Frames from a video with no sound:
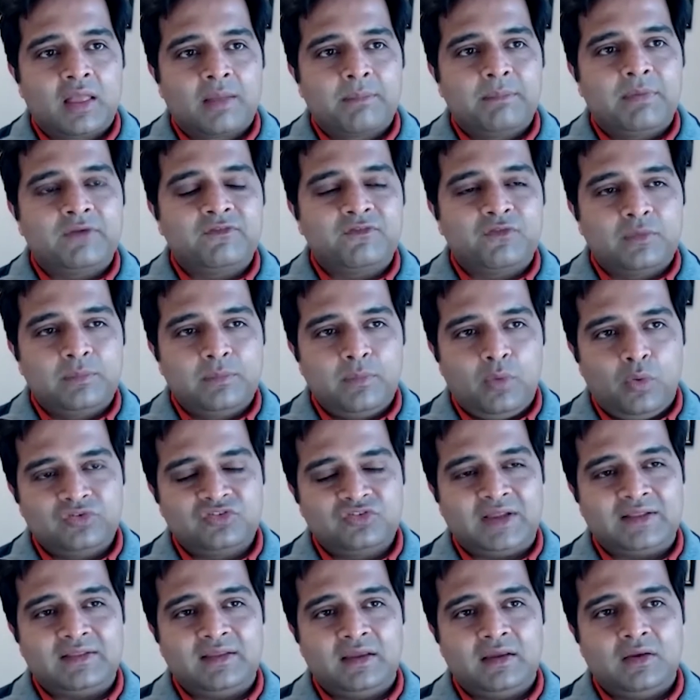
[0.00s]
But for
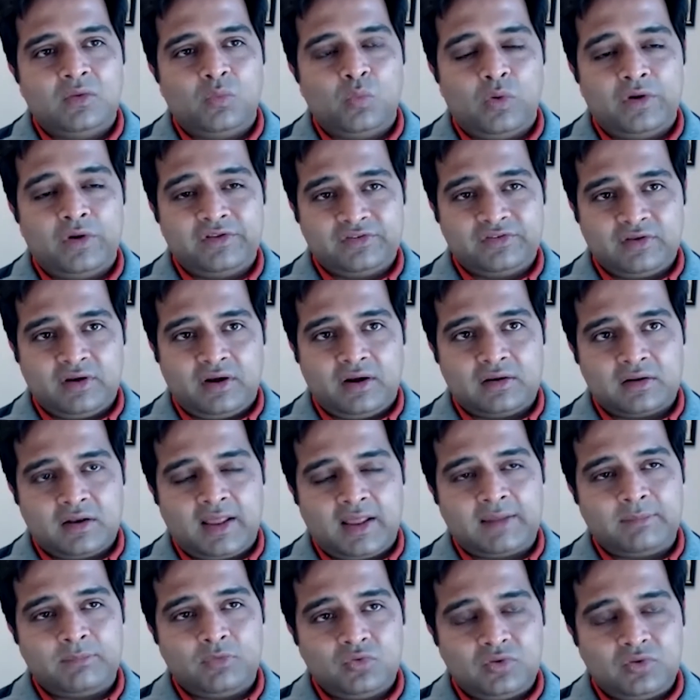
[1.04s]
most, I think, what is their
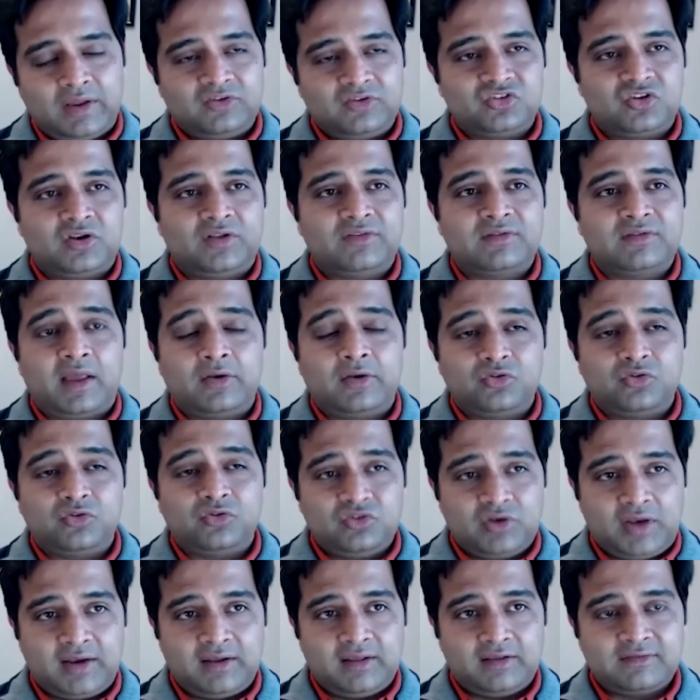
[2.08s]
underlying mutation in
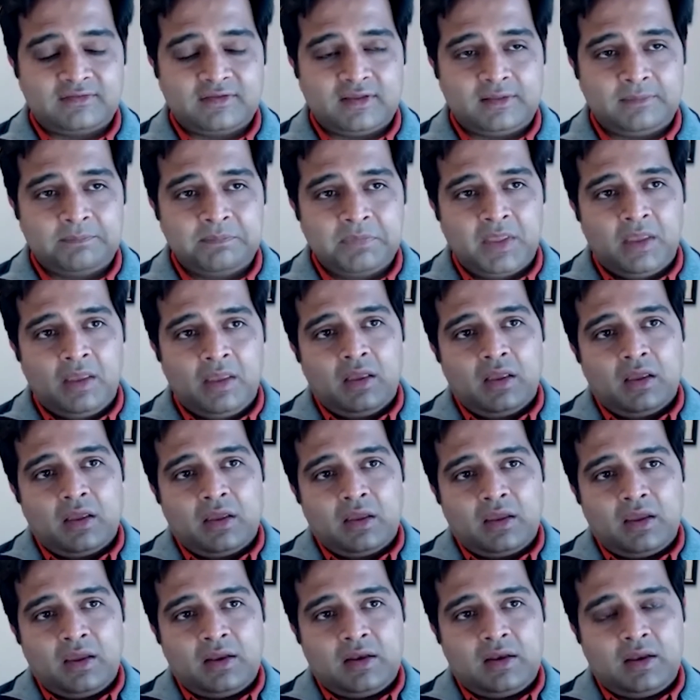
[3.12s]
cytogenetics? And
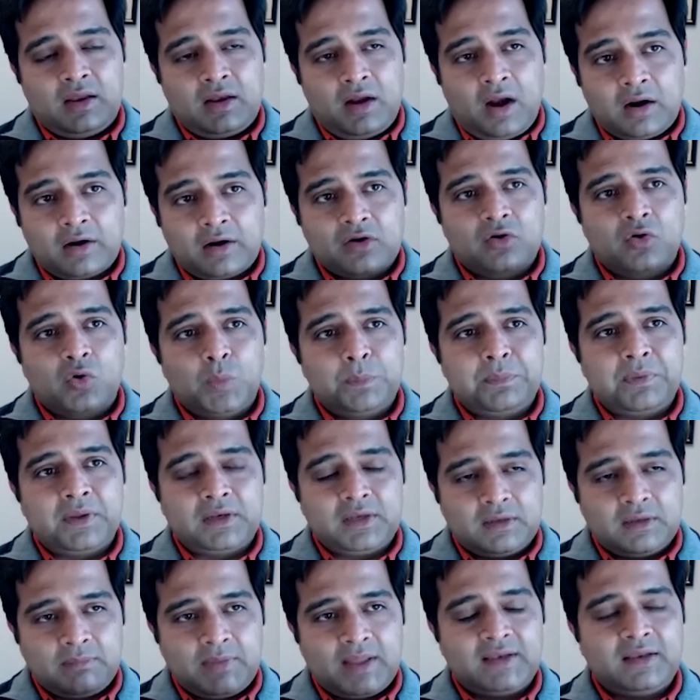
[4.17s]
in our group and
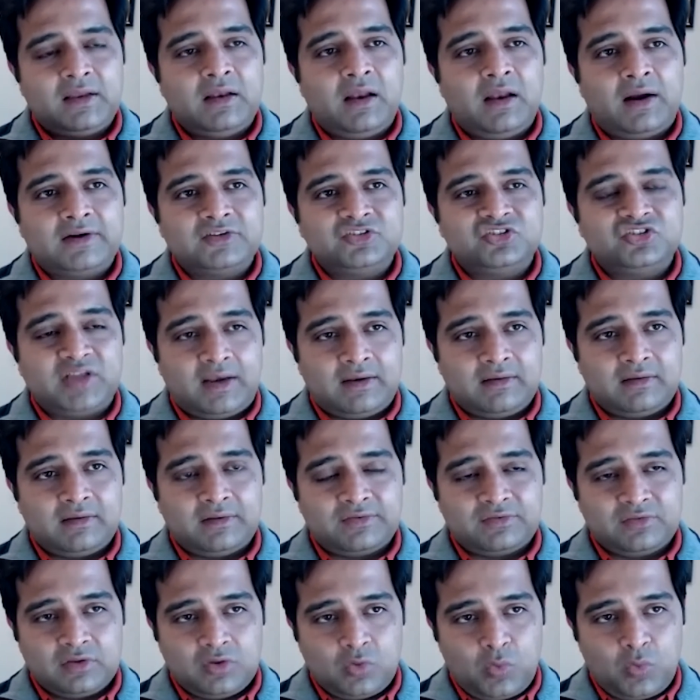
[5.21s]
in many large
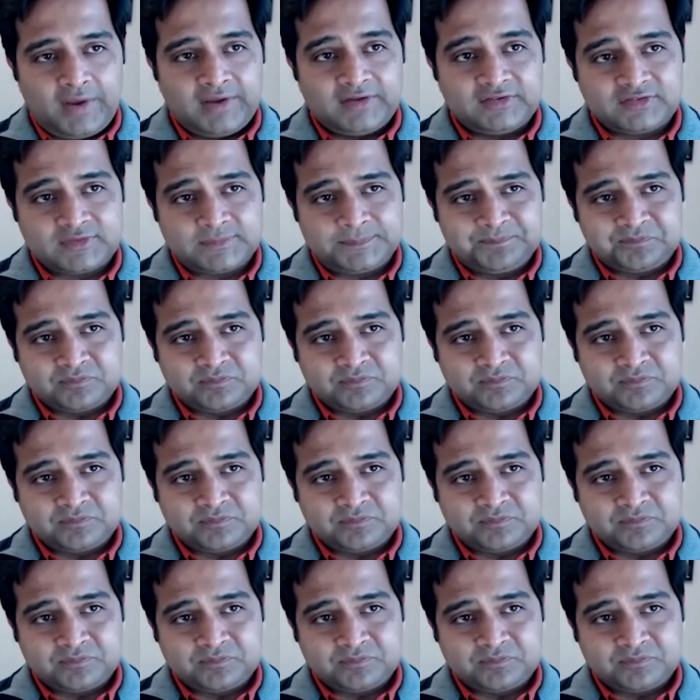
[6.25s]
centers in the US,